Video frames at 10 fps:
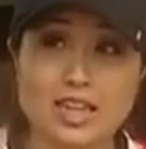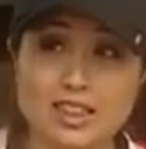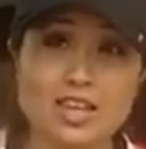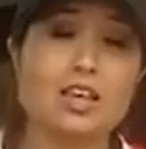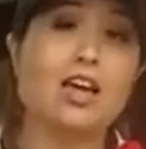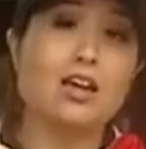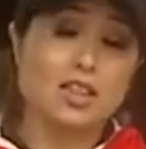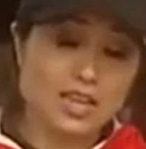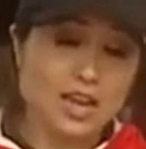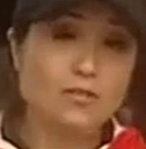and that
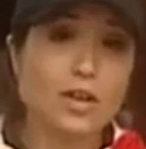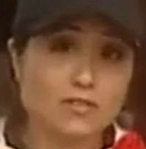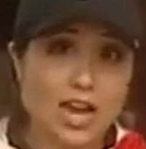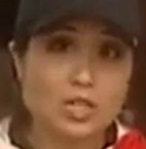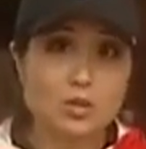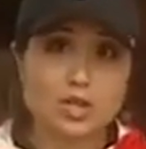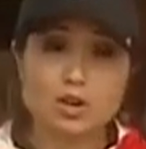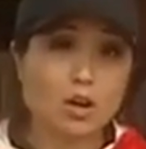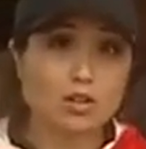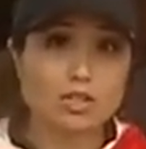they have evacuated
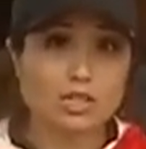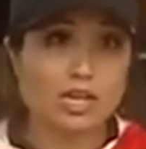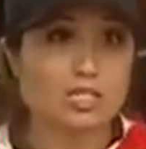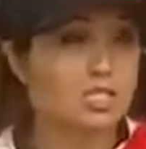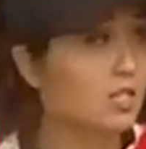all the guests.